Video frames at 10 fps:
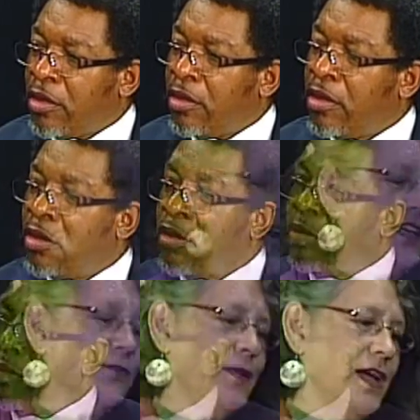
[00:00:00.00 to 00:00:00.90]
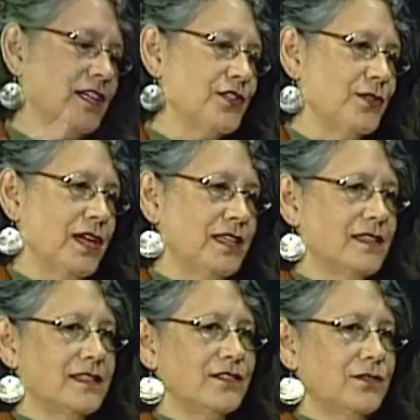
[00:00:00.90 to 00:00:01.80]
Every
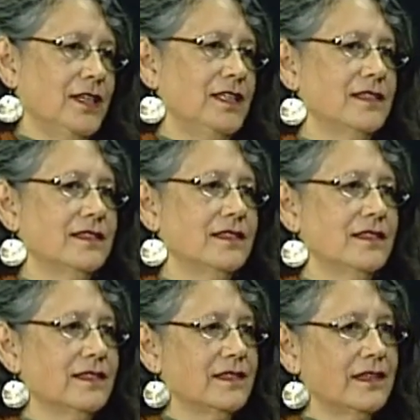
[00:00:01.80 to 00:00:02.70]
acupuncturist treats